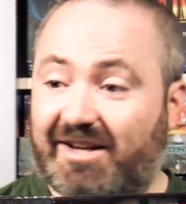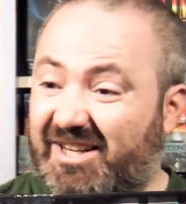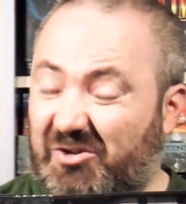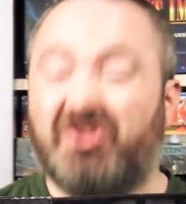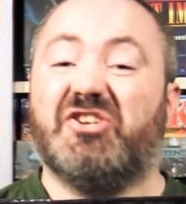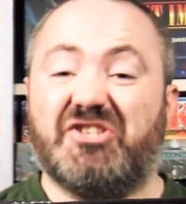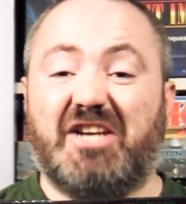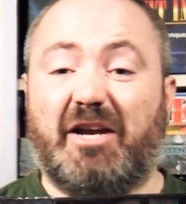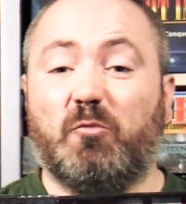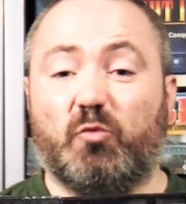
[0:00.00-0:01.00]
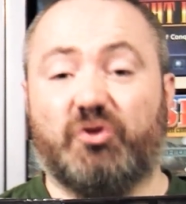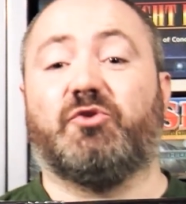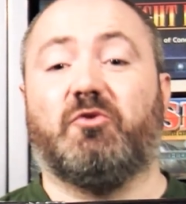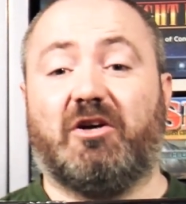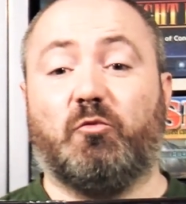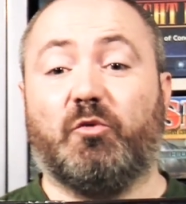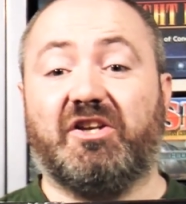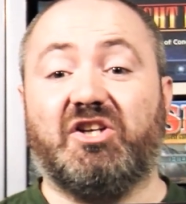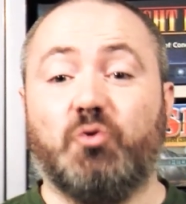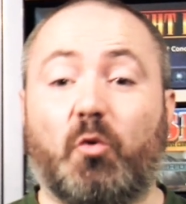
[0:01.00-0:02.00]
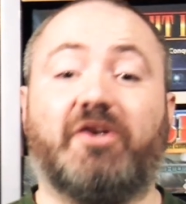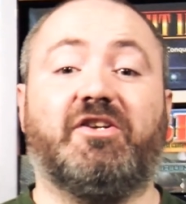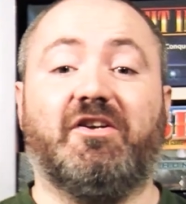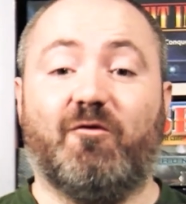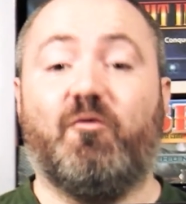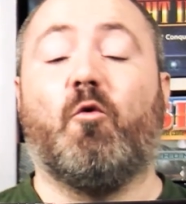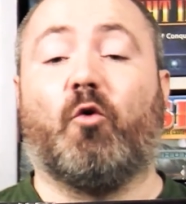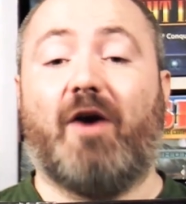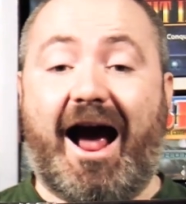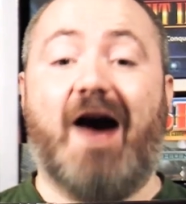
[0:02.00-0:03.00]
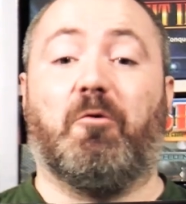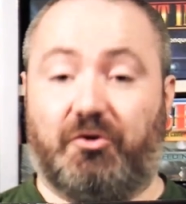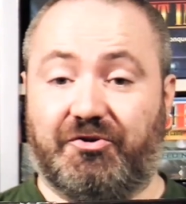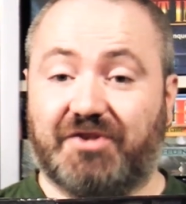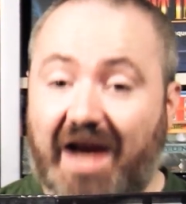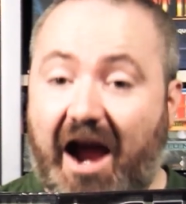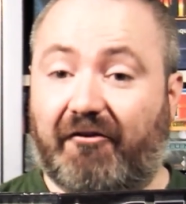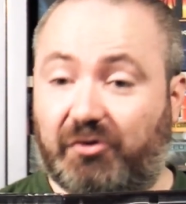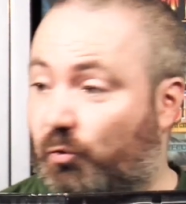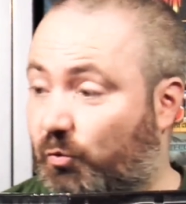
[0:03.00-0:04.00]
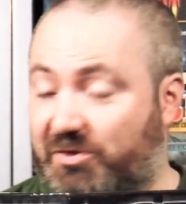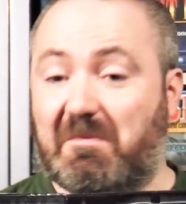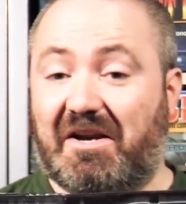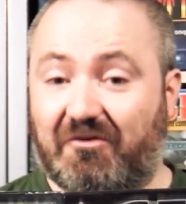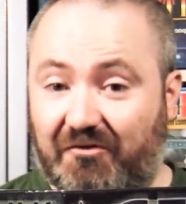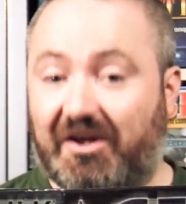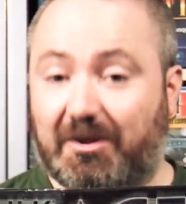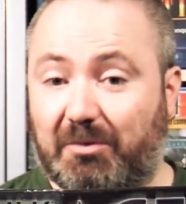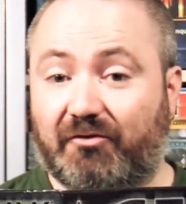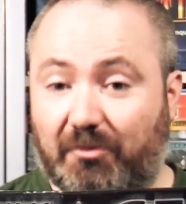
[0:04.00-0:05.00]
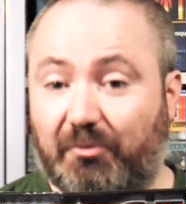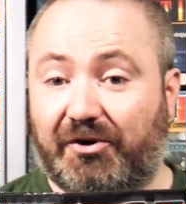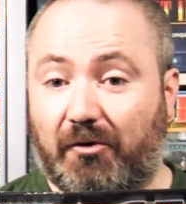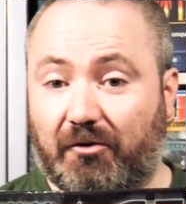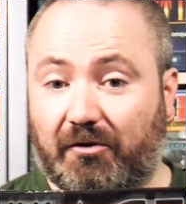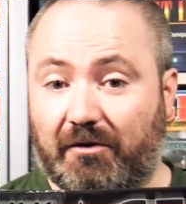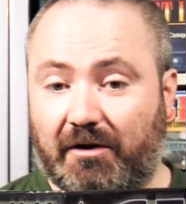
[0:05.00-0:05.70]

Now, this game was sold out within 24 hours after it was made available for pre-order.